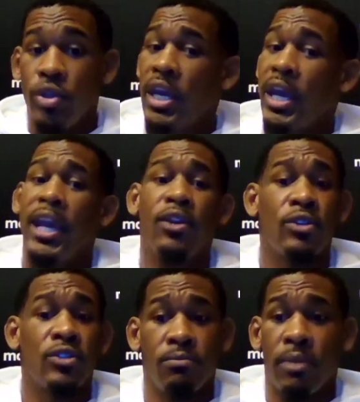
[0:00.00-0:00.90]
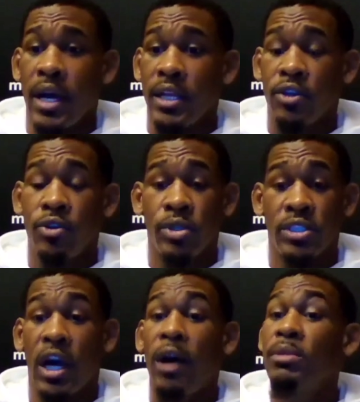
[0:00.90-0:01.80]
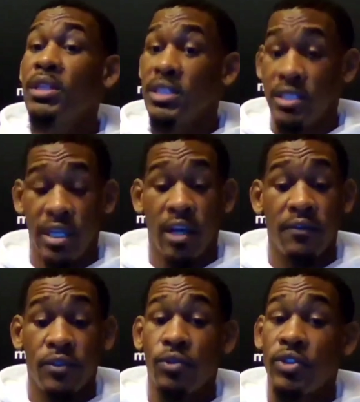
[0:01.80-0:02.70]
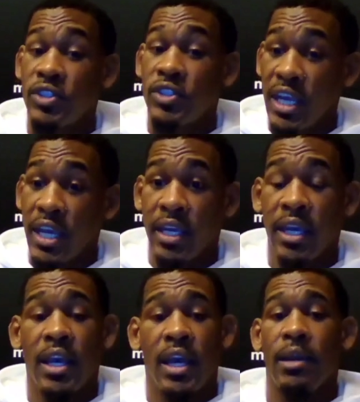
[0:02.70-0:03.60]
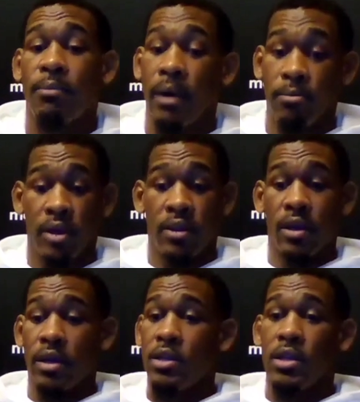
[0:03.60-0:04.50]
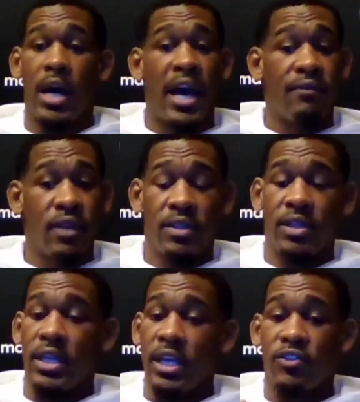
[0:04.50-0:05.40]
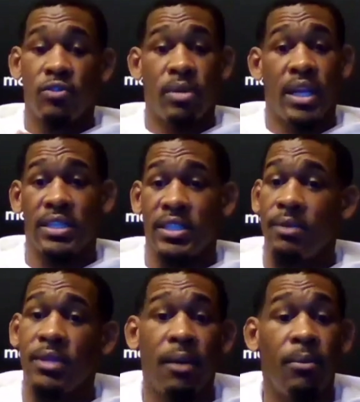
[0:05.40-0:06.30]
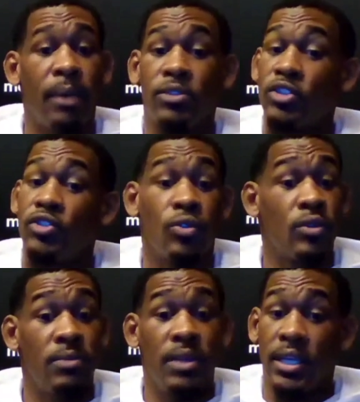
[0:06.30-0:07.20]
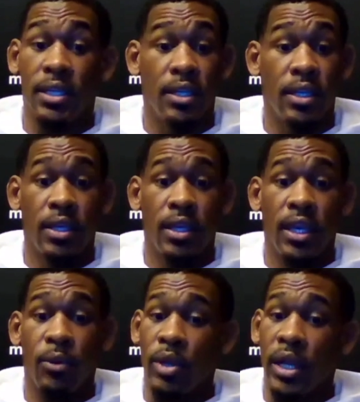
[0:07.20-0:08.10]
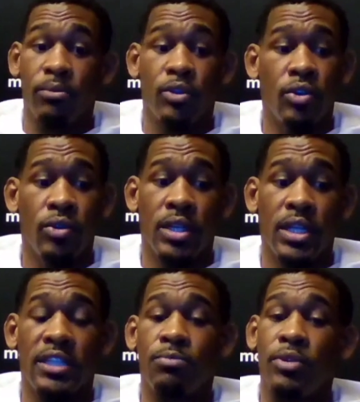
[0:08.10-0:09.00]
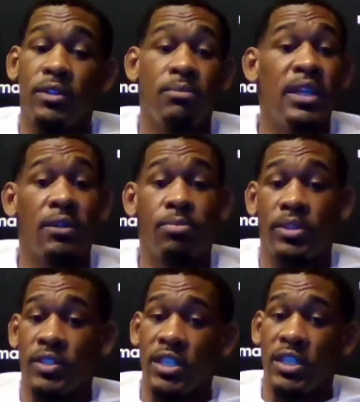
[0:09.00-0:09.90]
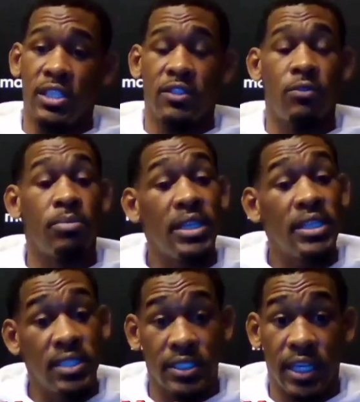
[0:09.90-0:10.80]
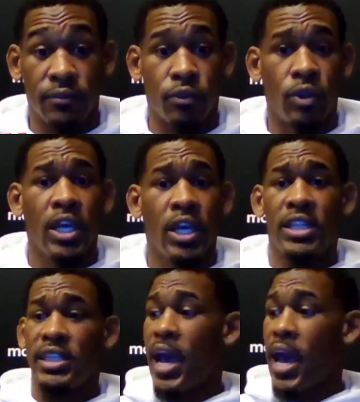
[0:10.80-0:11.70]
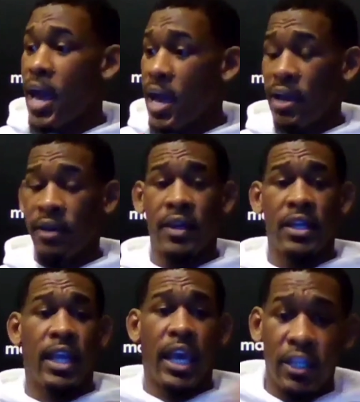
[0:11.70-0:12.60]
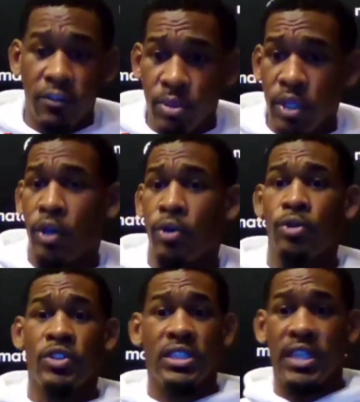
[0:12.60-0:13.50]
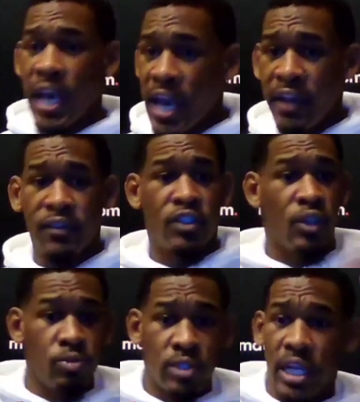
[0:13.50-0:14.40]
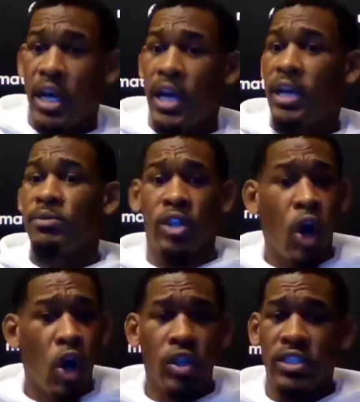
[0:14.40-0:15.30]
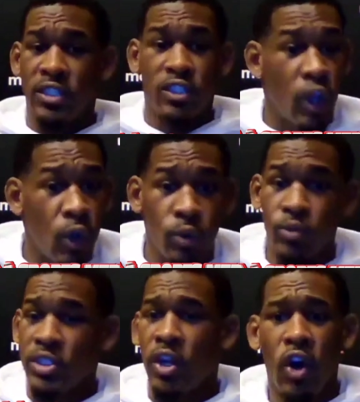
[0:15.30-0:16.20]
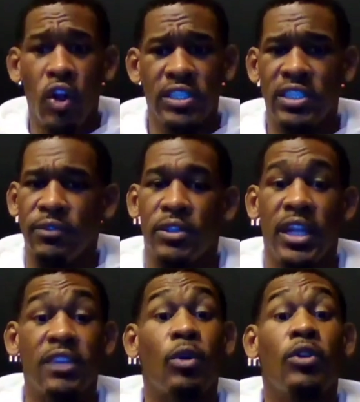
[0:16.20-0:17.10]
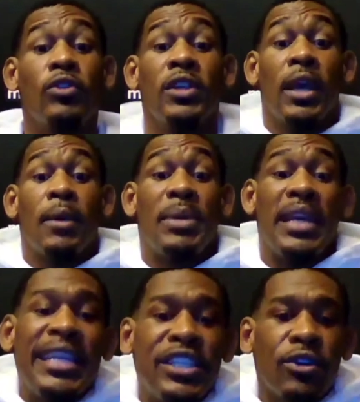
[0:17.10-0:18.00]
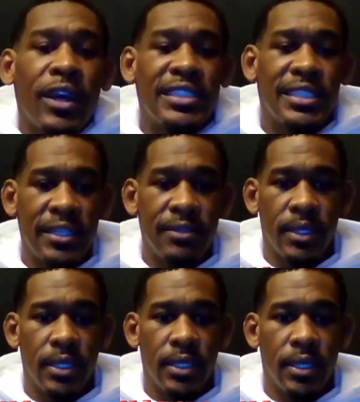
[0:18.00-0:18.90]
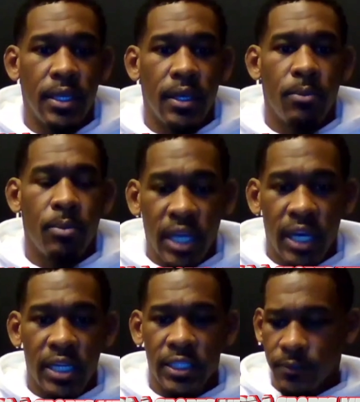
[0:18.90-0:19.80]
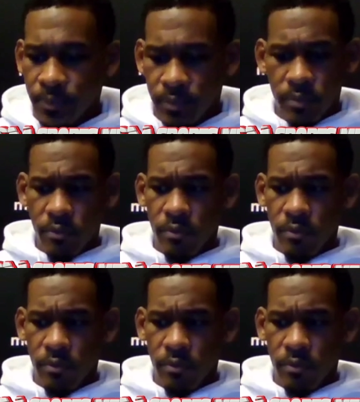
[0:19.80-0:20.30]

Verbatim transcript: You can't hate on somebody who is humbling enough to say, hey, my brother, I have nothing against you, but at the same time, I'm just doing me. And what I'm doing is putting me in a position to be successful, to have the H B Os and to have the Showtimes and all these the Zones and all these different networks be interested in me because,